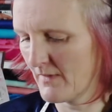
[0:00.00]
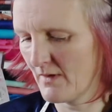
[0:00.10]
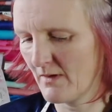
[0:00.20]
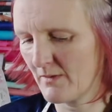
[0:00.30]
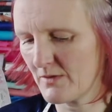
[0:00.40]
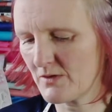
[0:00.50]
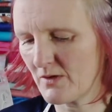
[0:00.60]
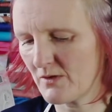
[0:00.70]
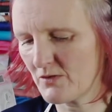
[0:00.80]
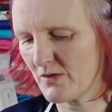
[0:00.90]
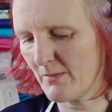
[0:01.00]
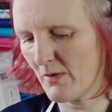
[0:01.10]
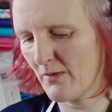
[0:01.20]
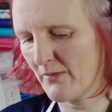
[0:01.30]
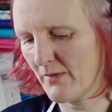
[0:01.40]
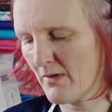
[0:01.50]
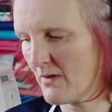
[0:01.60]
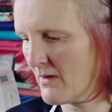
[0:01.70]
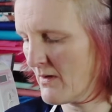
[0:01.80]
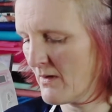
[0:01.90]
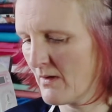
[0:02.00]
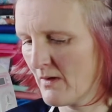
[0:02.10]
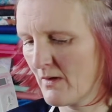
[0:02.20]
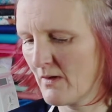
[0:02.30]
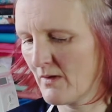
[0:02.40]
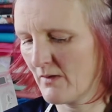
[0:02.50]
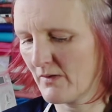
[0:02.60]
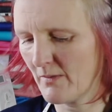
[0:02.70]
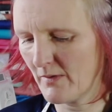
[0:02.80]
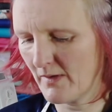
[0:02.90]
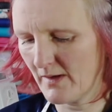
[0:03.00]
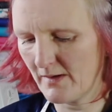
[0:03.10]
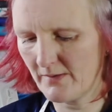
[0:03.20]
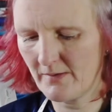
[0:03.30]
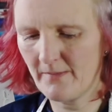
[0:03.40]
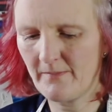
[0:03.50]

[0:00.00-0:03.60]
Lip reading: I'm just going to trim off some of these